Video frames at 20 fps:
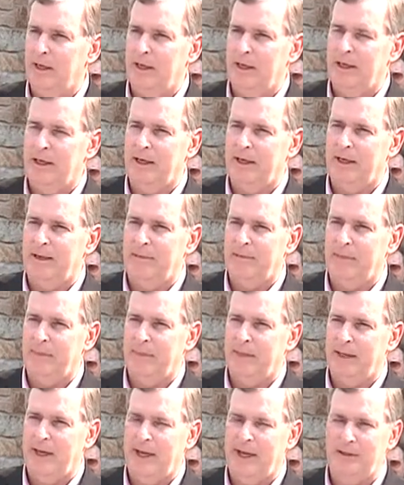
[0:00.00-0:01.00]

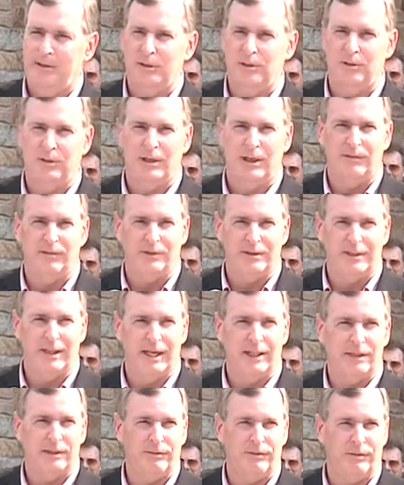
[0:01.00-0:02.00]
I shouldn't say if it's
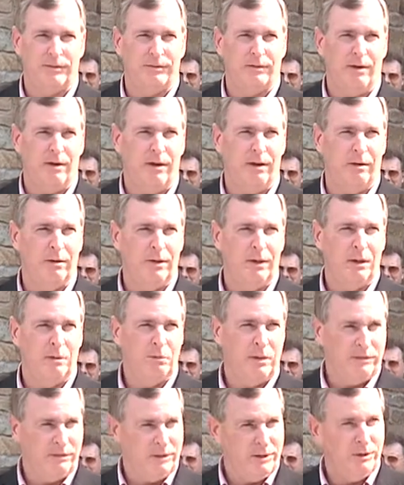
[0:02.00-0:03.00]
nice if you fall,
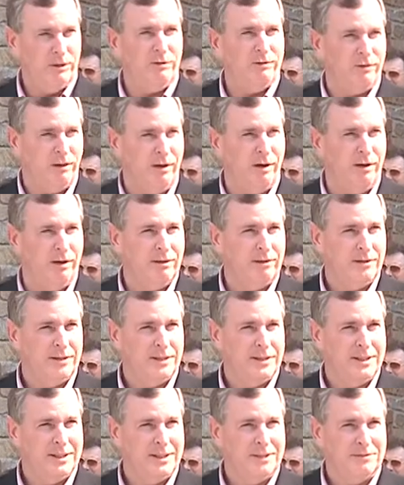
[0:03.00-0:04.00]
but if you do fall
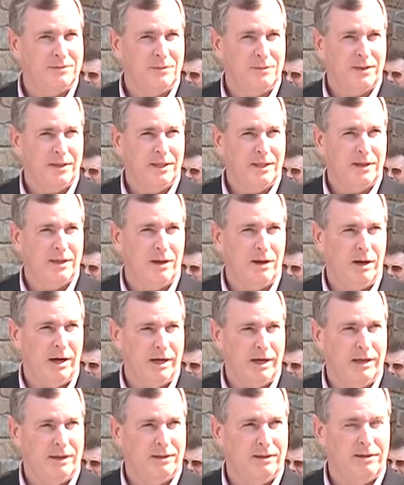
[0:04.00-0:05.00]
on
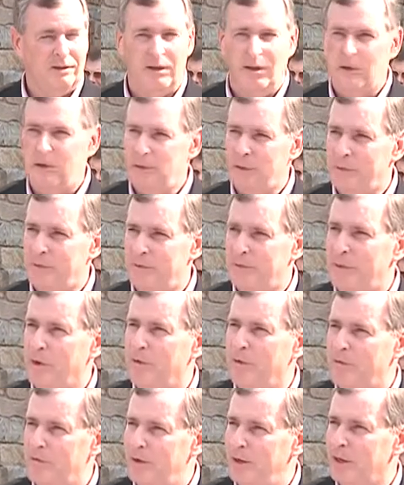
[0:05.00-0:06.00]
it, you can go
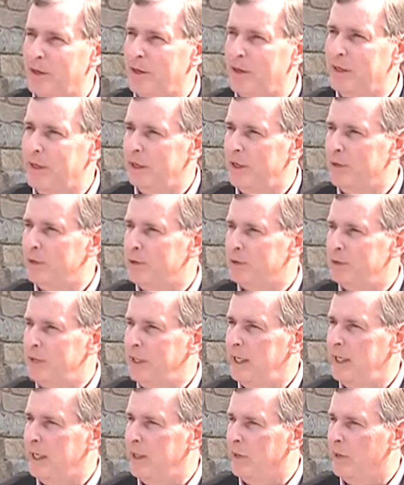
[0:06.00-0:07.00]
feel it and
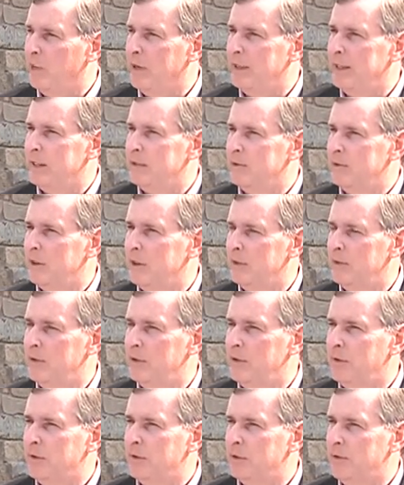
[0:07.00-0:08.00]
understand why that's a
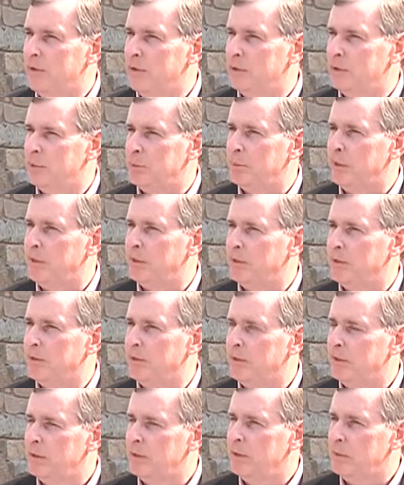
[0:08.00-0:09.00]
far superior
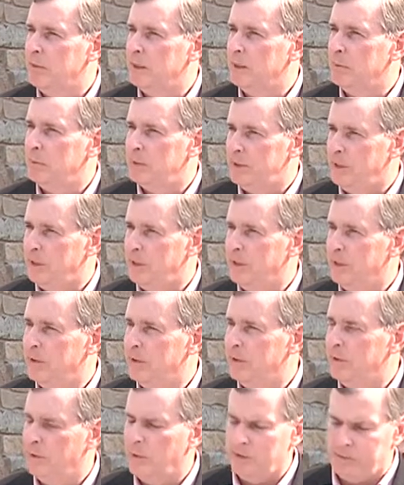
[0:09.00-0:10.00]
material
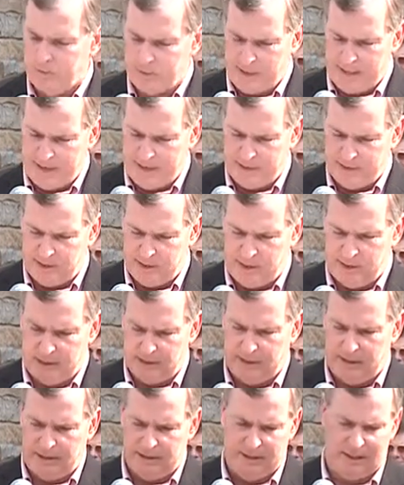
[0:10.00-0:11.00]
than what we have and
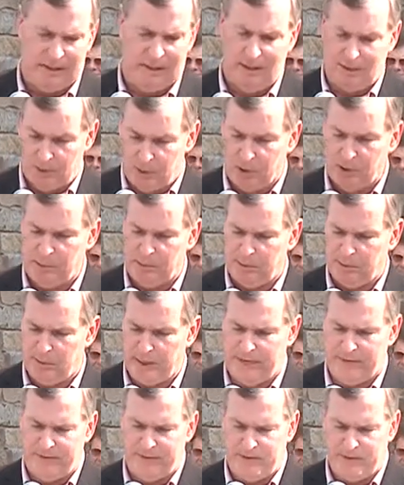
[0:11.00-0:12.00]
that most people
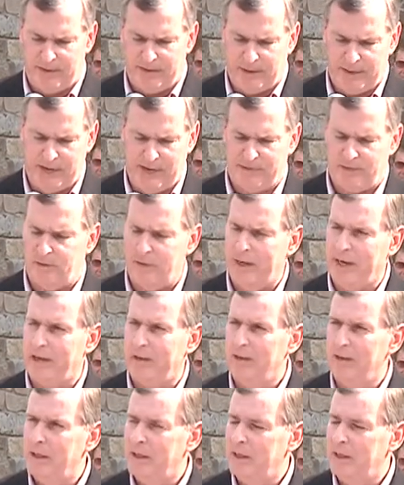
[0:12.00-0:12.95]
have around.